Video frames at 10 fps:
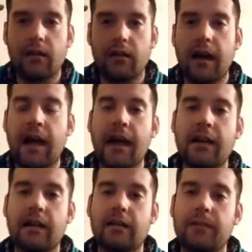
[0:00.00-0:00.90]
I
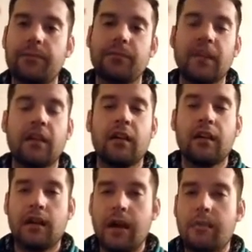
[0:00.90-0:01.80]
had,
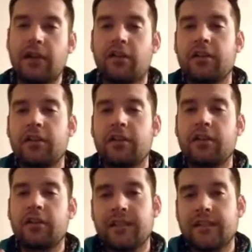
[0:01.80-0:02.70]
how am I going to
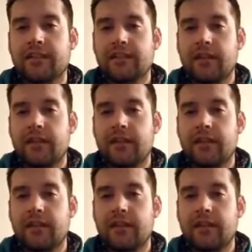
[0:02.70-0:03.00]
articulate this?